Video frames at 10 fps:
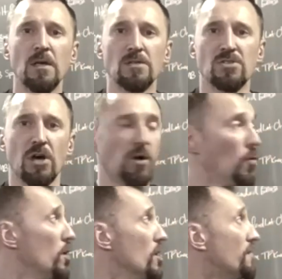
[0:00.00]
So
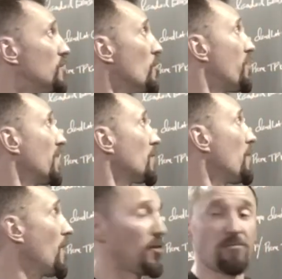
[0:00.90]
if you think
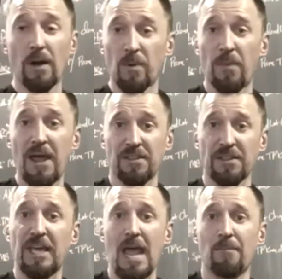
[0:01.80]
about the rubber band on the
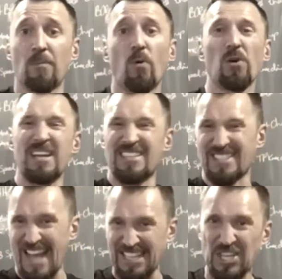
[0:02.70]
camber board, it's
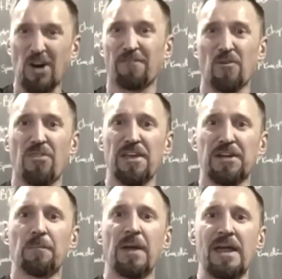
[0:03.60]
that tougher,
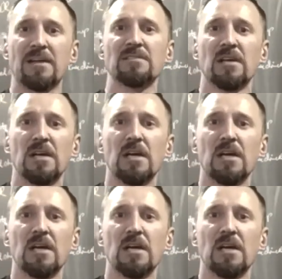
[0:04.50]
thicker band.